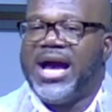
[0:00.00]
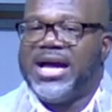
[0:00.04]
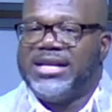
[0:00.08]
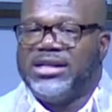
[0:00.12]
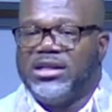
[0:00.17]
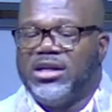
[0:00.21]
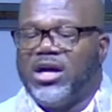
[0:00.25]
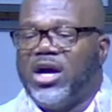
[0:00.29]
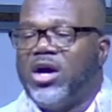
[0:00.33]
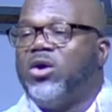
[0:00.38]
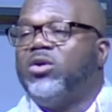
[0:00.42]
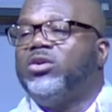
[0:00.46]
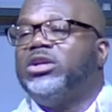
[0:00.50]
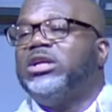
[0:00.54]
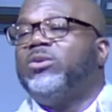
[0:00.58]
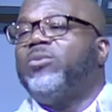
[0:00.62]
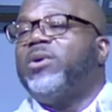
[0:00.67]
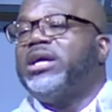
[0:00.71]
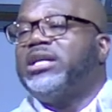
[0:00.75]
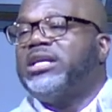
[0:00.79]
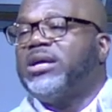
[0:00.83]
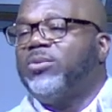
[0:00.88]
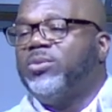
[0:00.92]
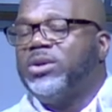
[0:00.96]
the only way that
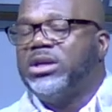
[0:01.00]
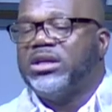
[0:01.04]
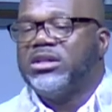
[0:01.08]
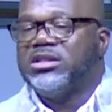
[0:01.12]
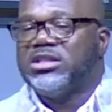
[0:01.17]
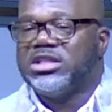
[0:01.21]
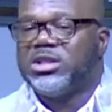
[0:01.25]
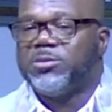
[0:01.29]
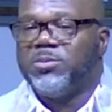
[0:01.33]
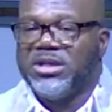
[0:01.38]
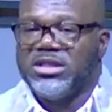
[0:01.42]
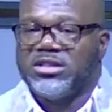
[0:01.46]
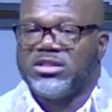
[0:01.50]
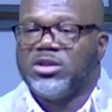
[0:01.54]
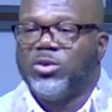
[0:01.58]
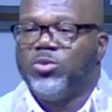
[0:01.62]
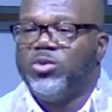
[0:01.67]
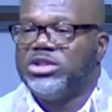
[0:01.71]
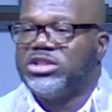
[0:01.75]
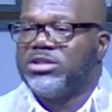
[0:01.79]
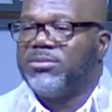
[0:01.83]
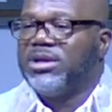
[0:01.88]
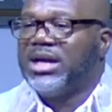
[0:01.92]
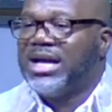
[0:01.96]
we can dispense the wisdom
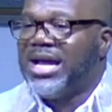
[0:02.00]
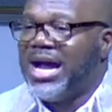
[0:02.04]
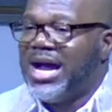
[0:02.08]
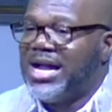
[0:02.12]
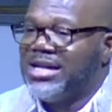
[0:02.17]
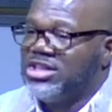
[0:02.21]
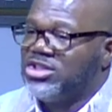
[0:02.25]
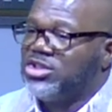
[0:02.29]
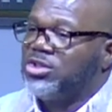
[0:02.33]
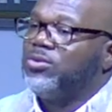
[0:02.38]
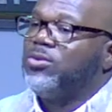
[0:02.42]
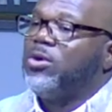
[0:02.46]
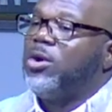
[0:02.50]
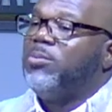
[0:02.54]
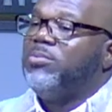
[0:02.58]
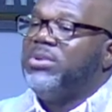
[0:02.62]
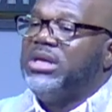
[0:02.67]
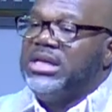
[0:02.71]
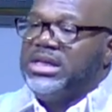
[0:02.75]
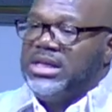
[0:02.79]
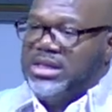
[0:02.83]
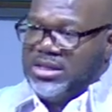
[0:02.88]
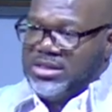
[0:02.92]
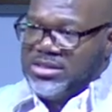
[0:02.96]
of God is through
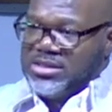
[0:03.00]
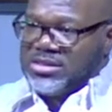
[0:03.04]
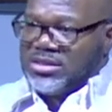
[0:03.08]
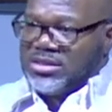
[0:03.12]
obedience.